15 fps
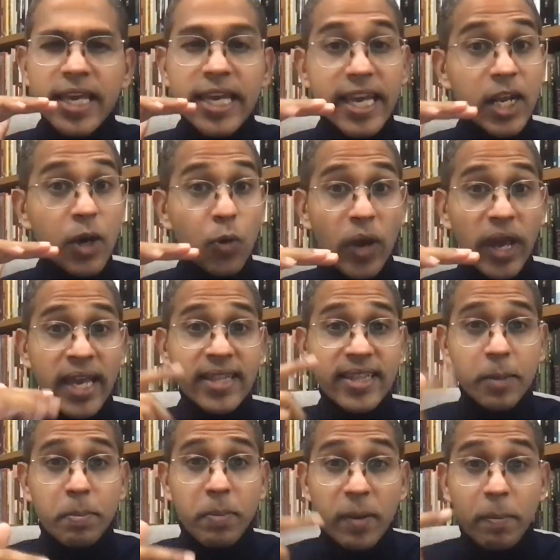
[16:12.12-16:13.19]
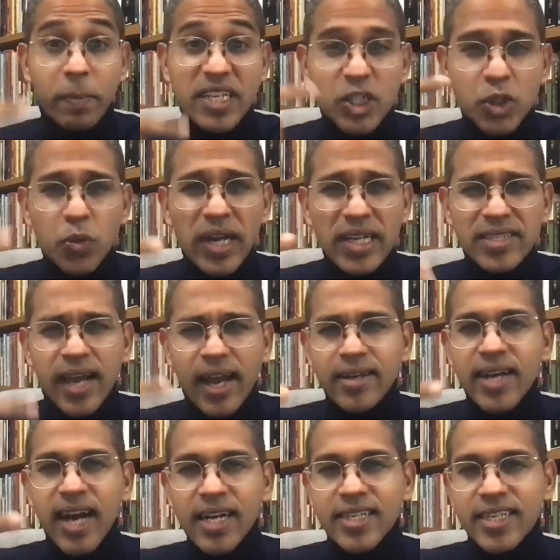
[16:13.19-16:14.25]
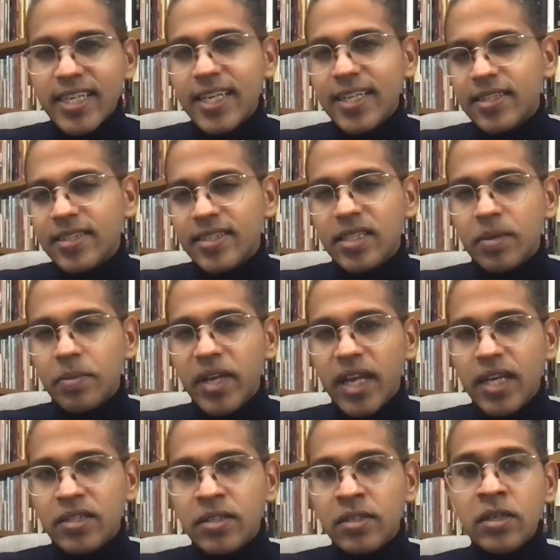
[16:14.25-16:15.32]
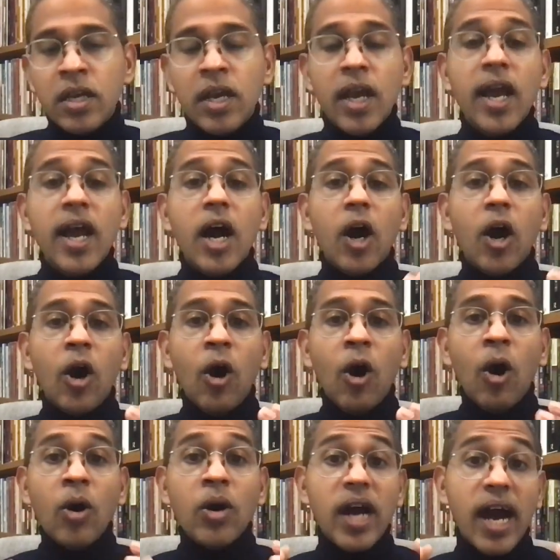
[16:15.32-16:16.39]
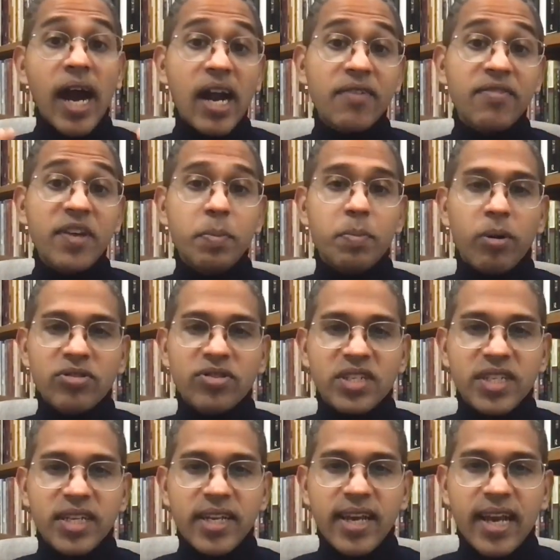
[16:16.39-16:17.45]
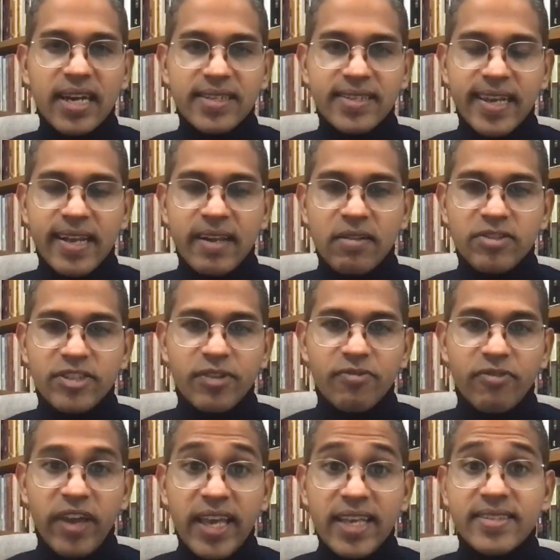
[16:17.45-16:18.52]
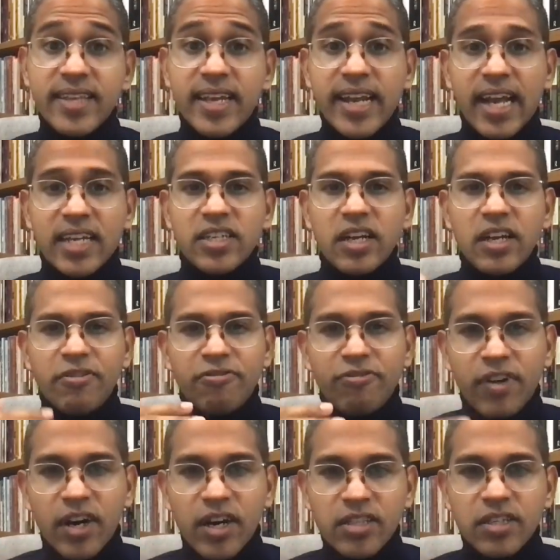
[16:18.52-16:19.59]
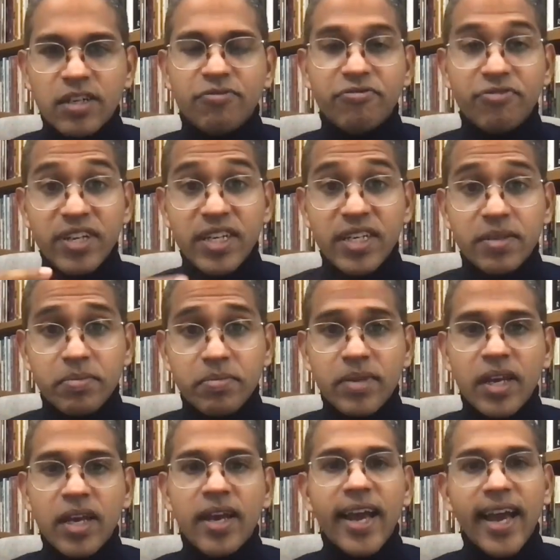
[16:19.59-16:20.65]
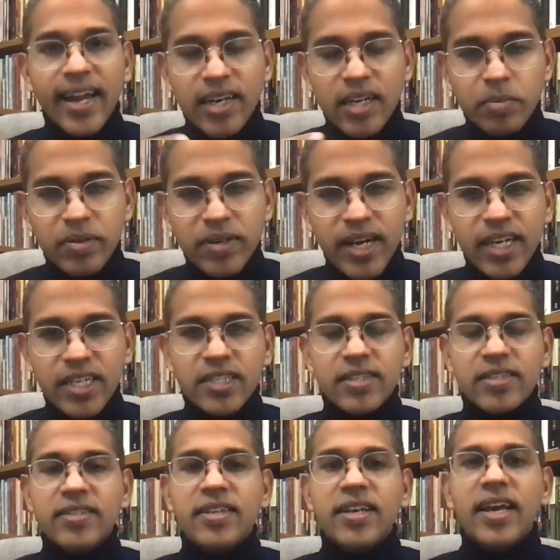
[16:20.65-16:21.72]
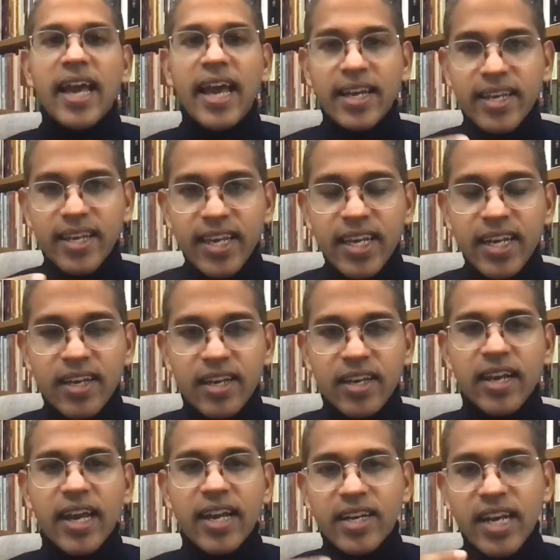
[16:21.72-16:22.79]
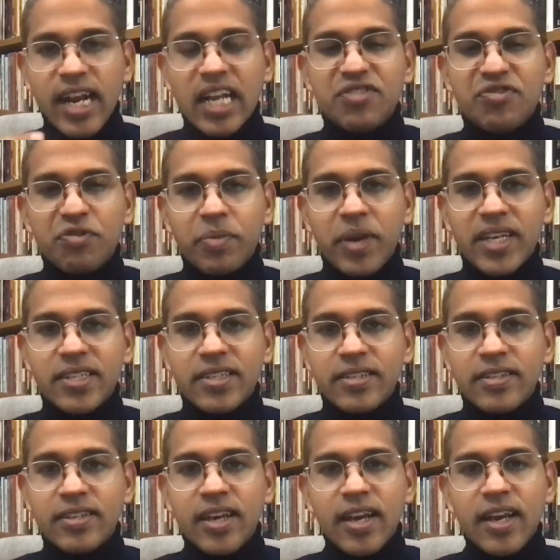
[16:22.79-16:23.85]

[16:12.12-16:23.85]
in a way that perpetuates hierarchy and discrimination? Or are we positioning ourselves in ways that actually further freedom and liberation and healing and transformation?